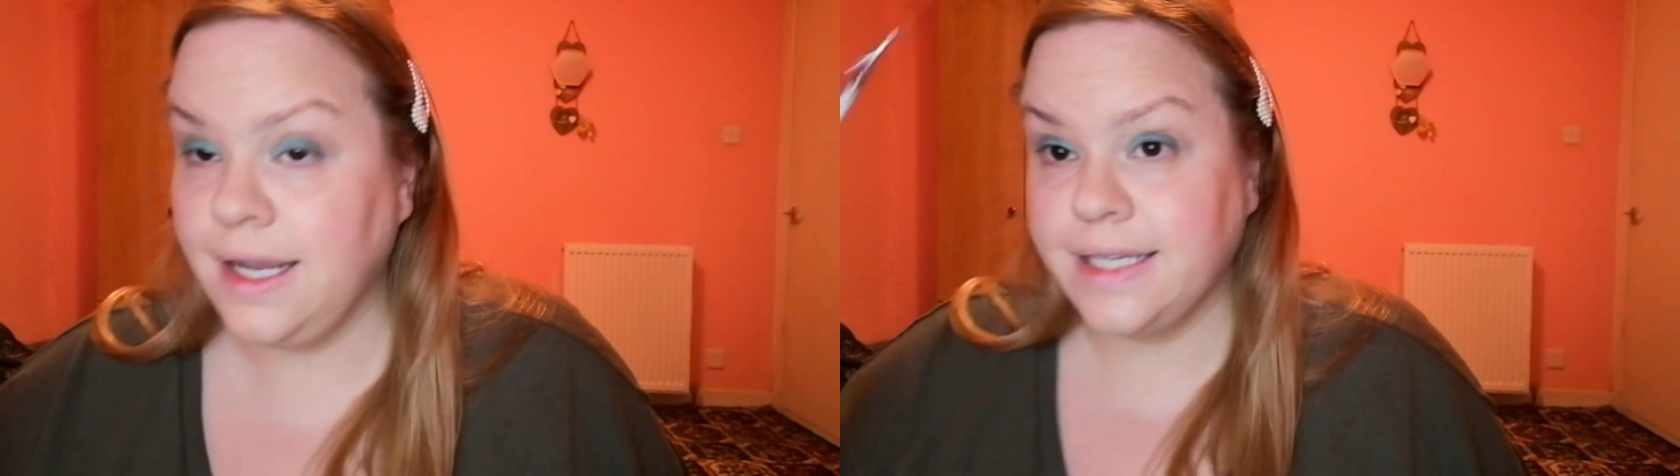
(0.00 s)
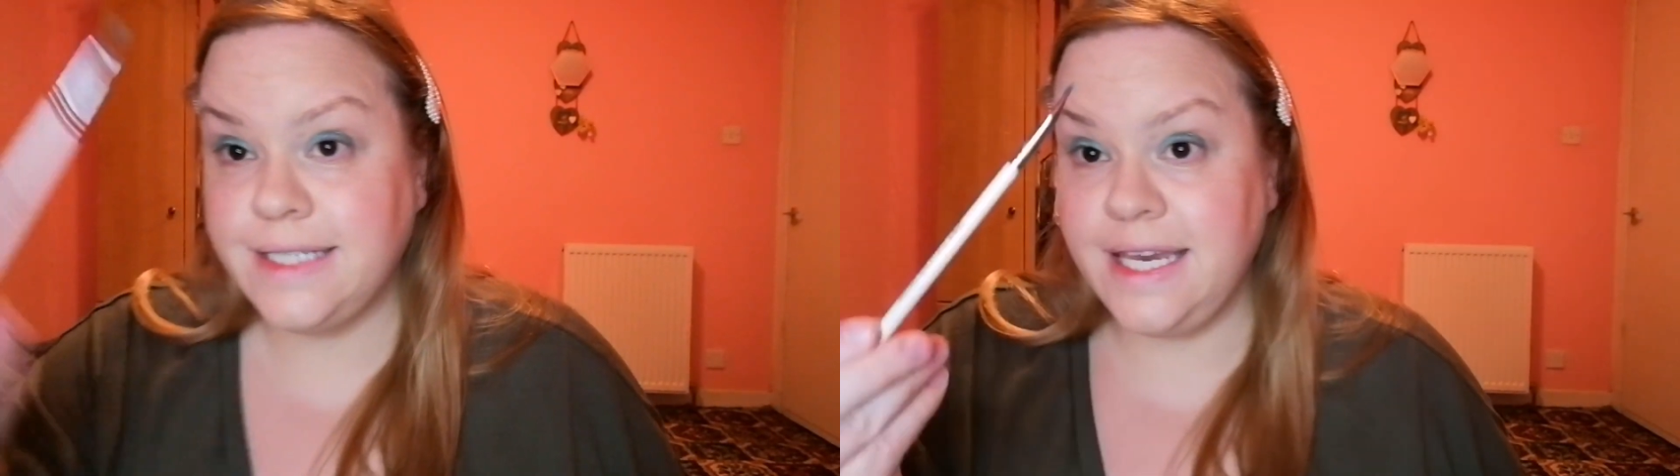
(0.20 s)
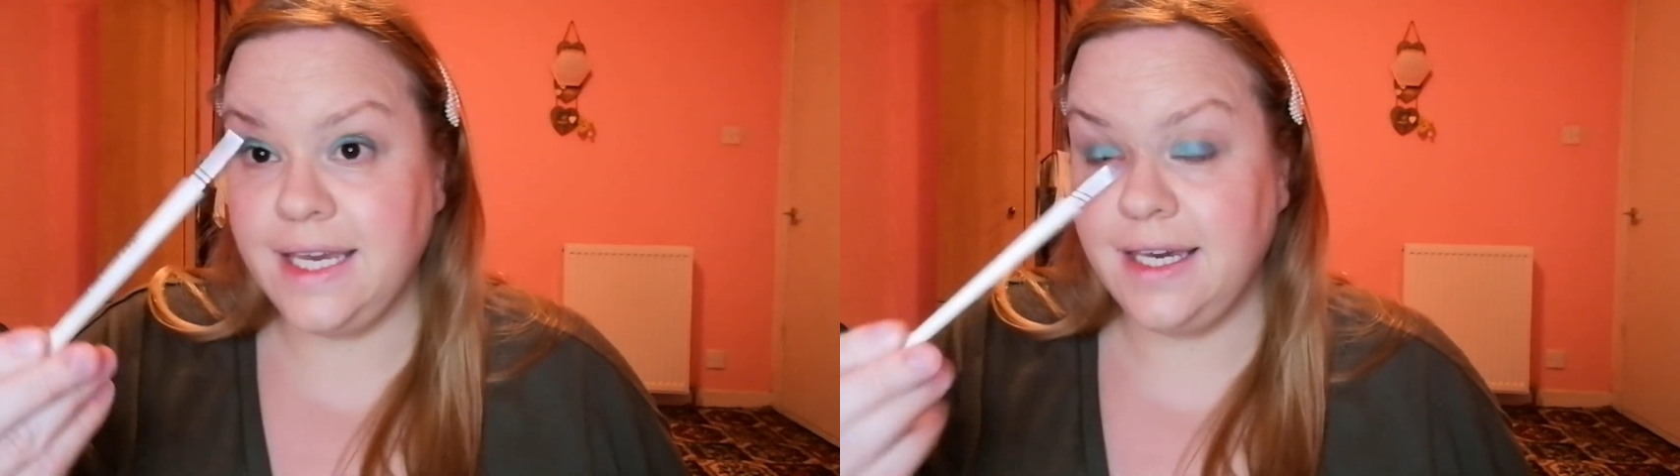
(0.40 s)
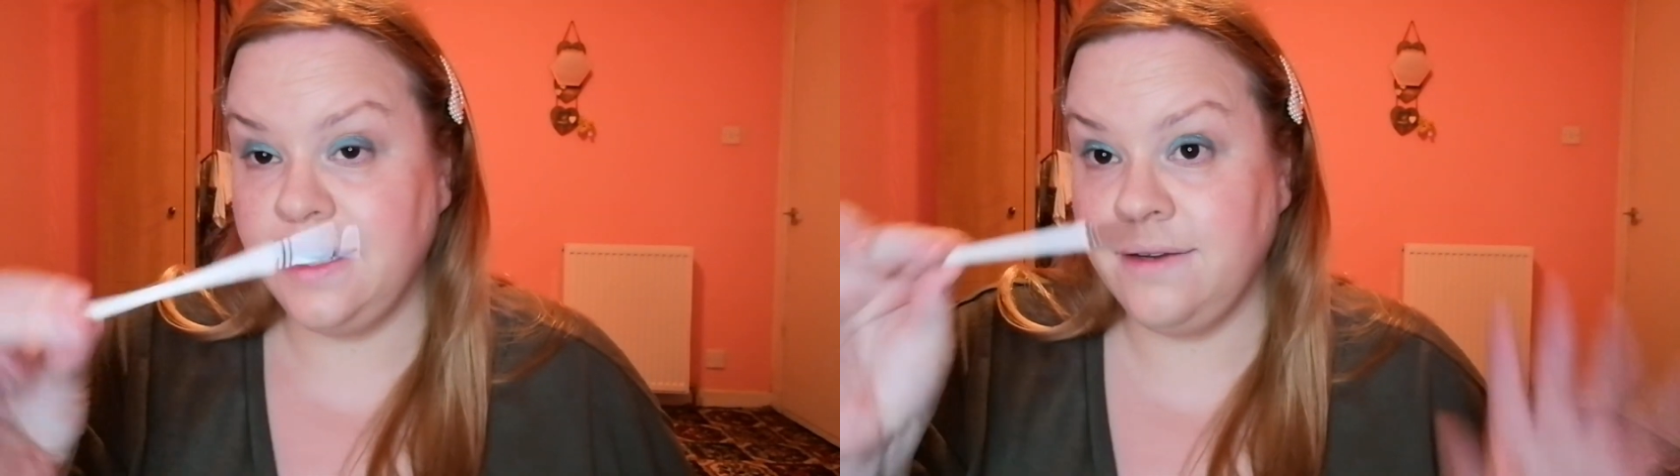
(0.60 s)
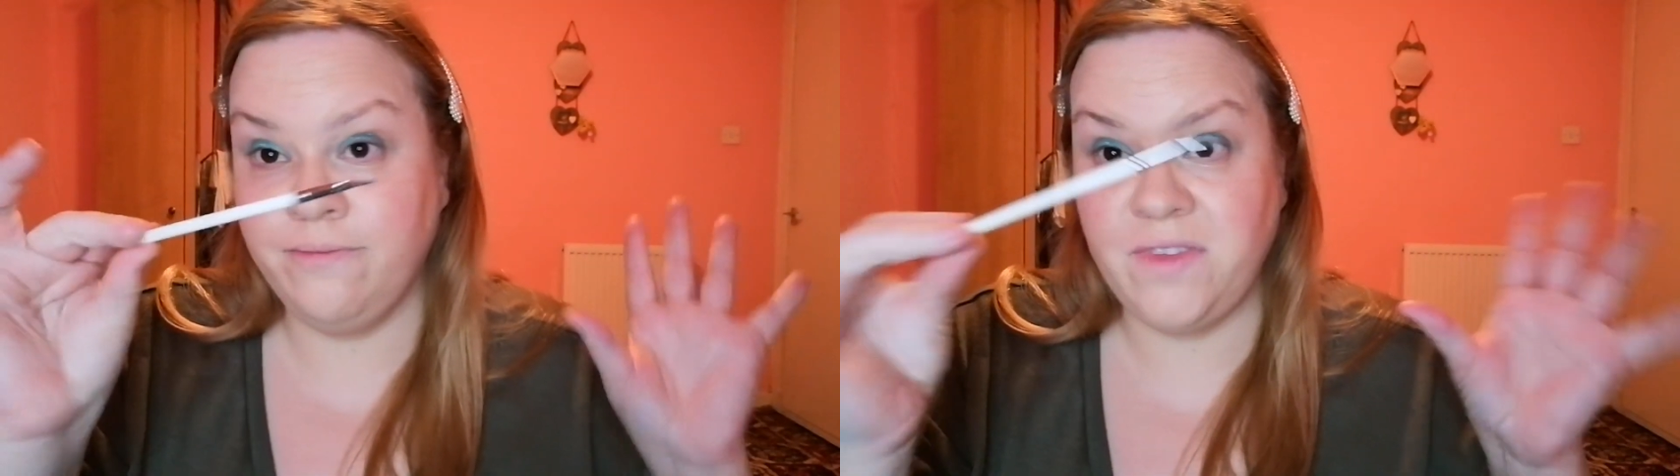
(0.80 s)
Take
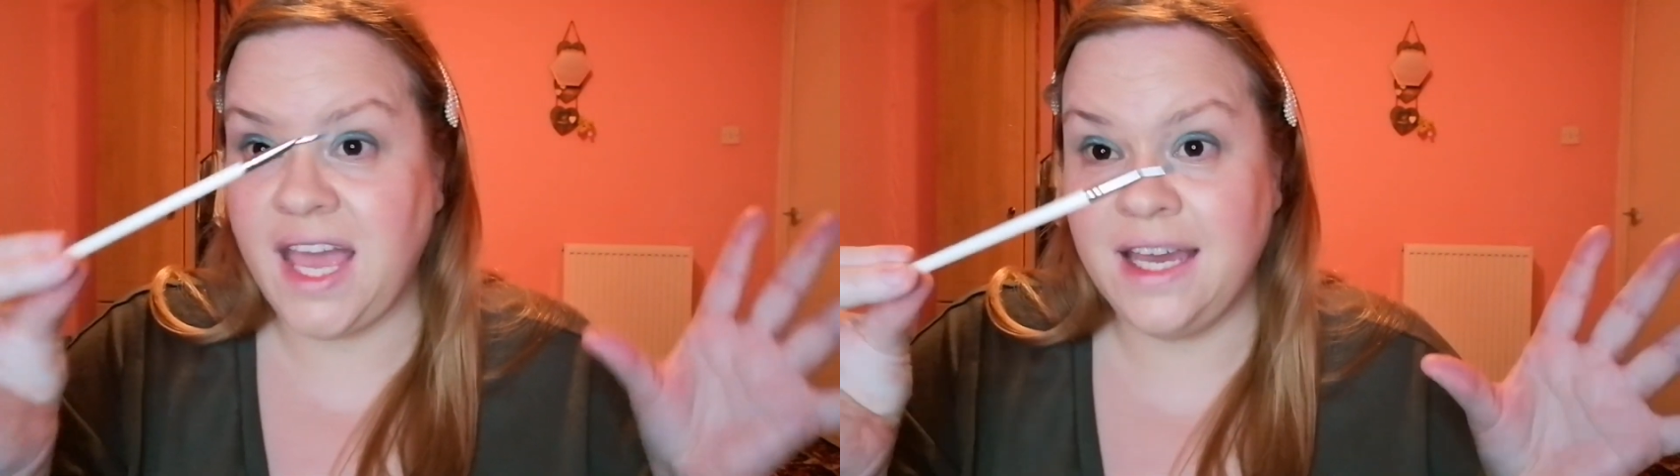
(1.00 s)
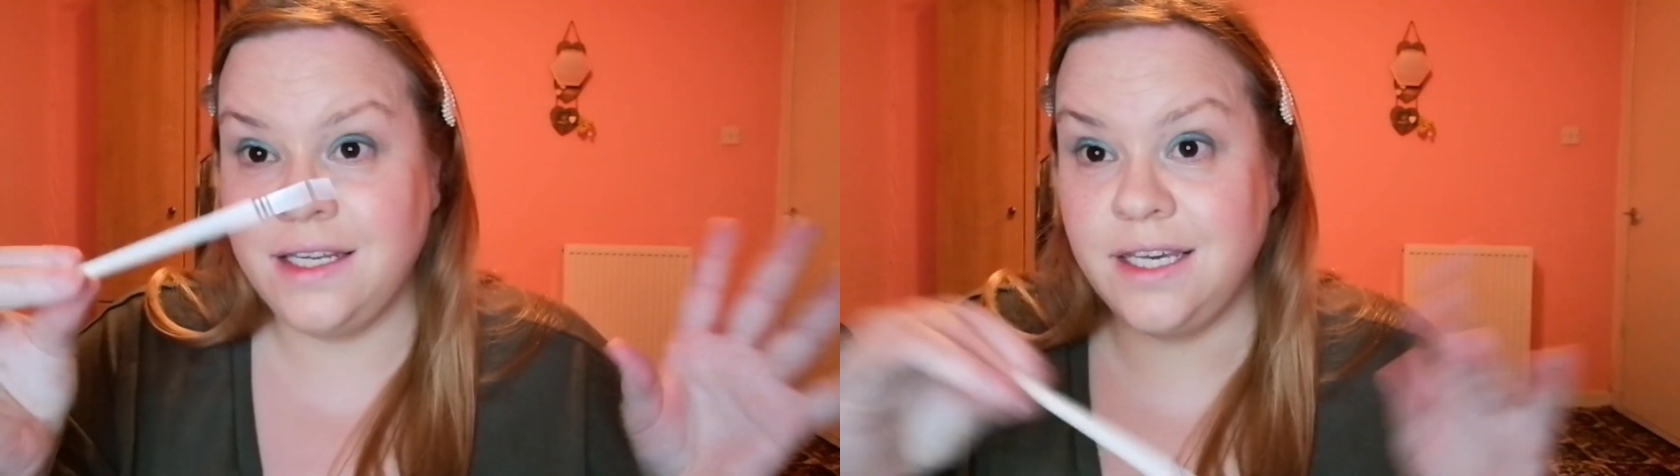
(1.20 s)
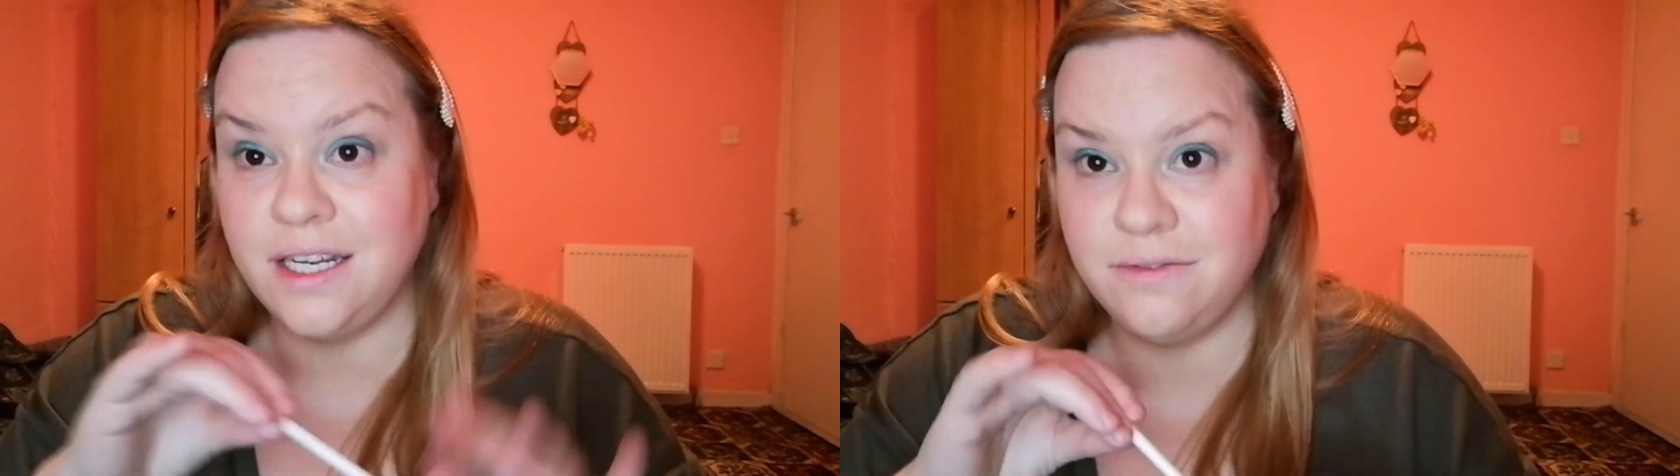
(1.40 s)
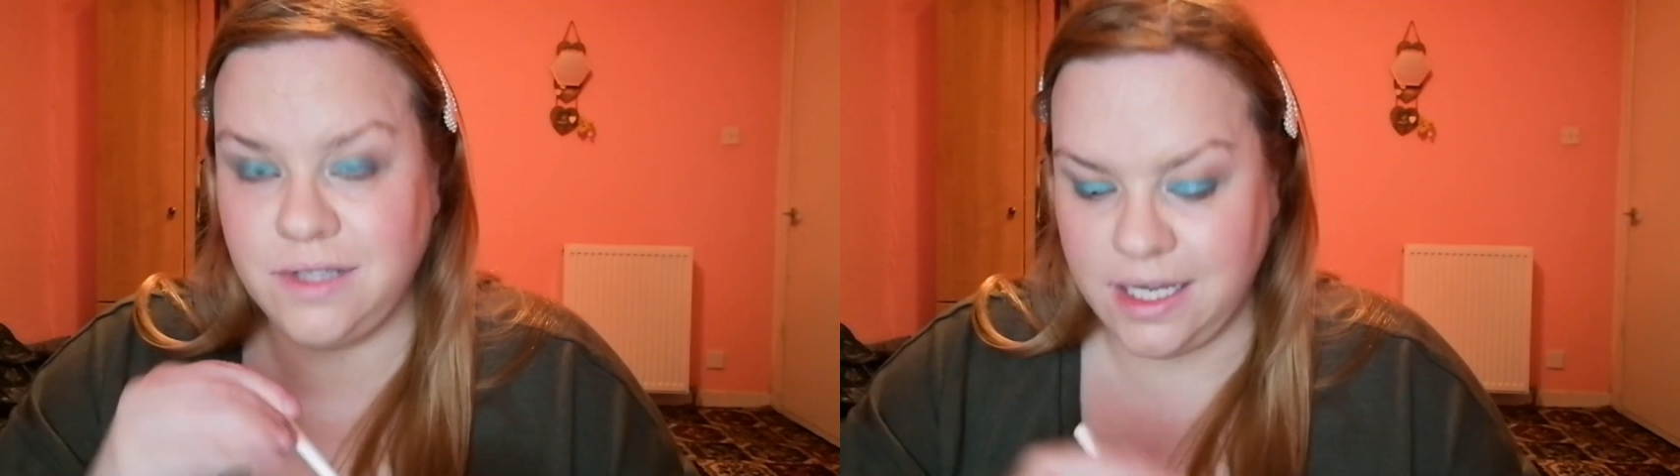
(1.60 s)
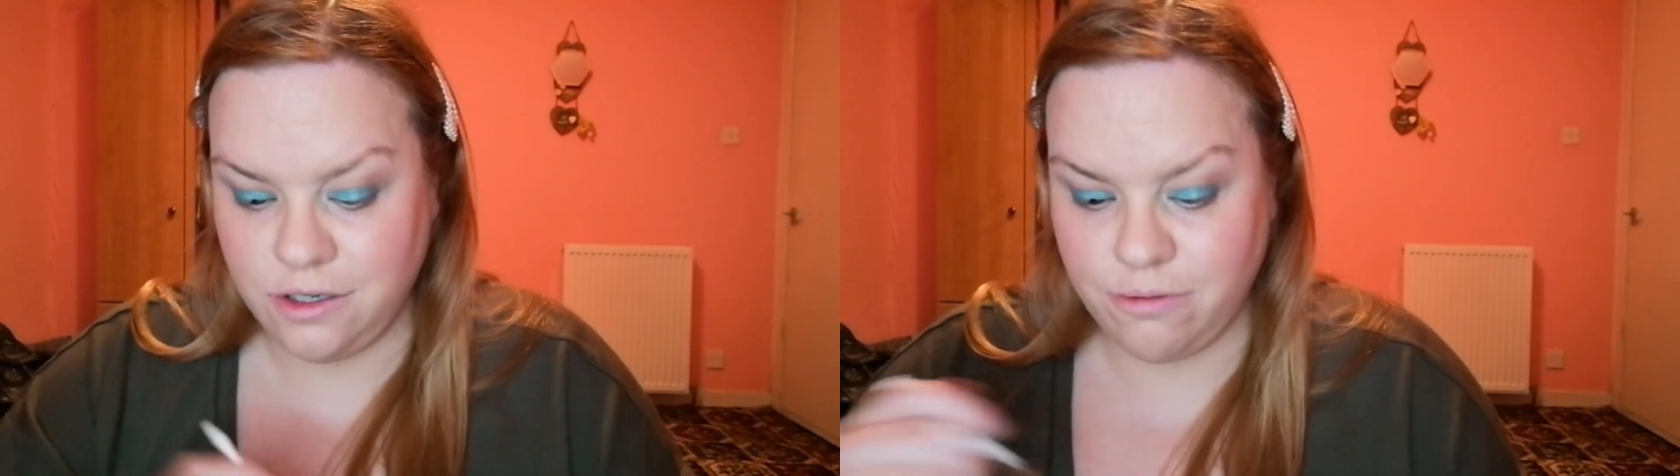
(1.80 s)
any kind of
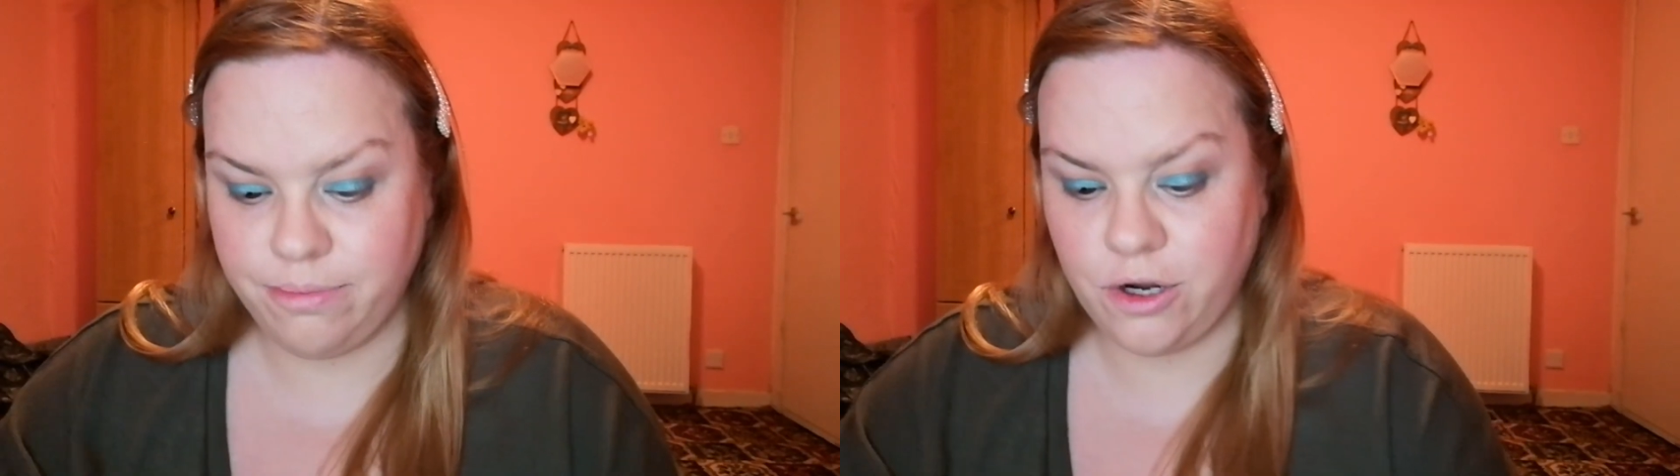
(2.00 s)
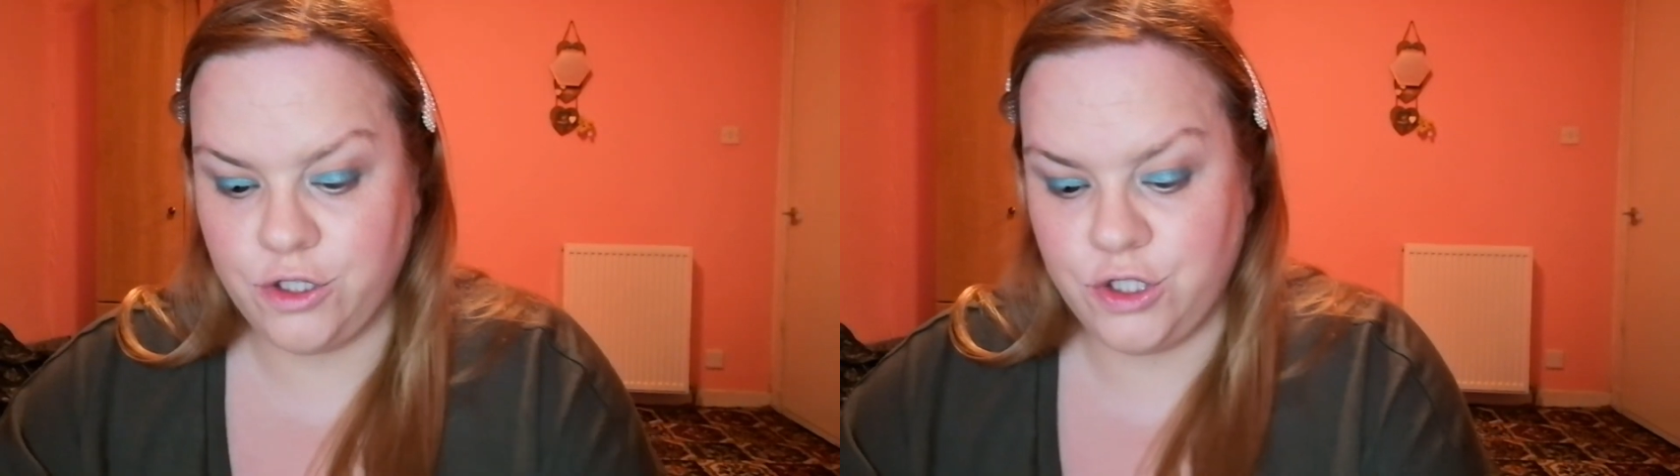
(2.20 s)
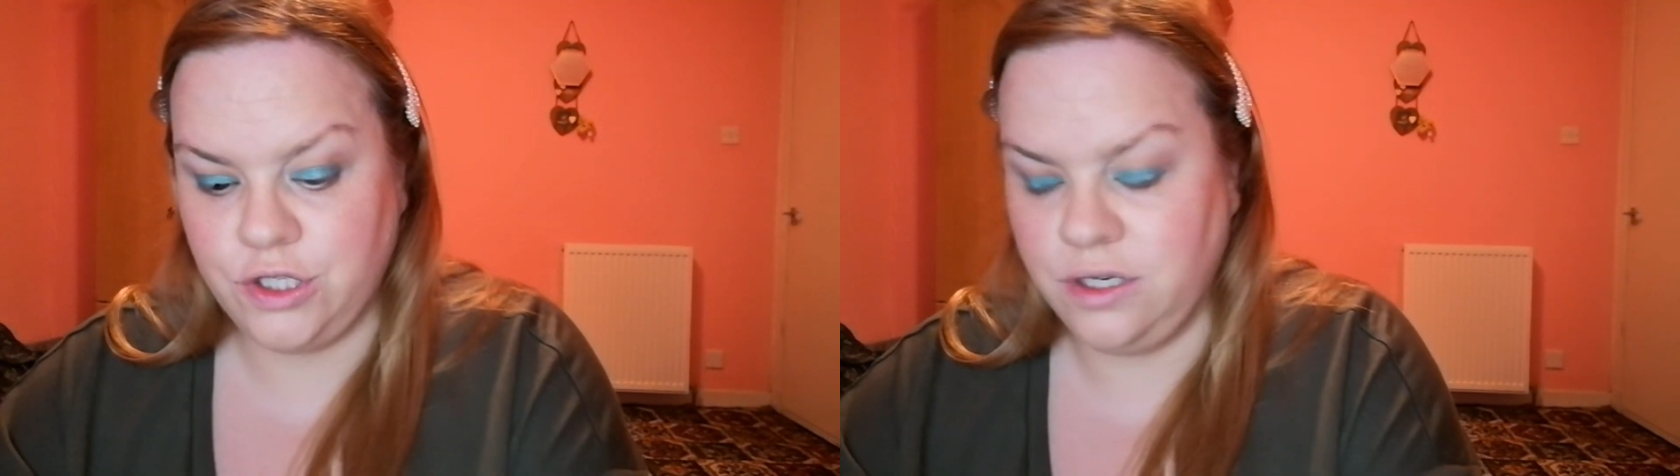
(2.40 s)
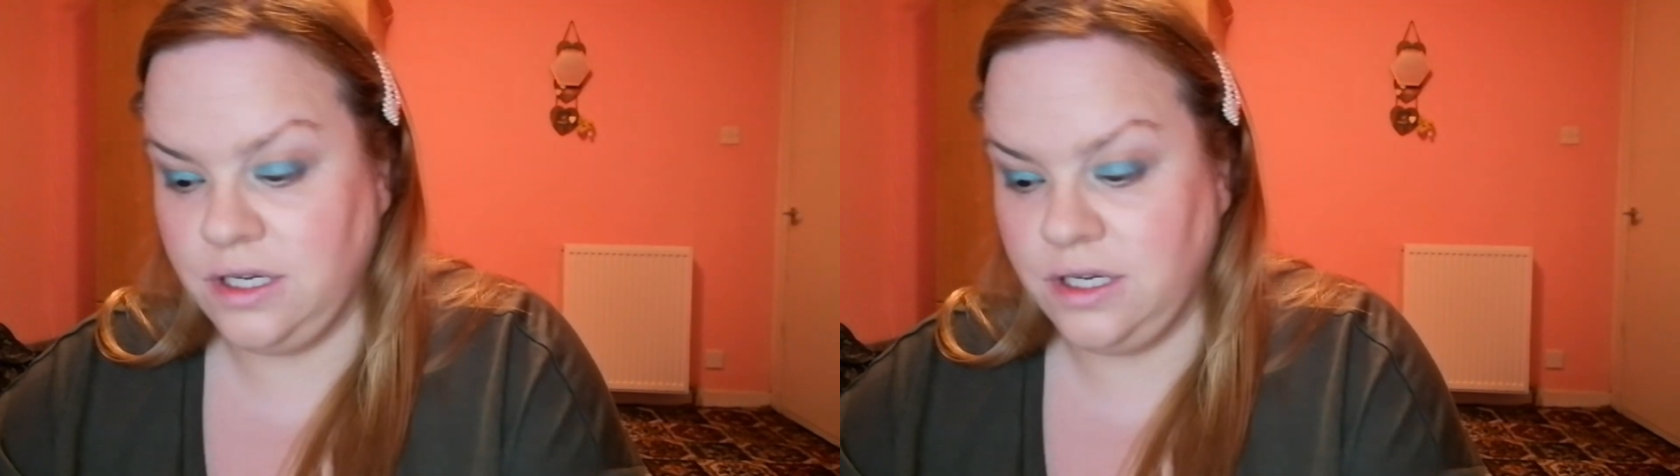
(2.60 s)
liner brush,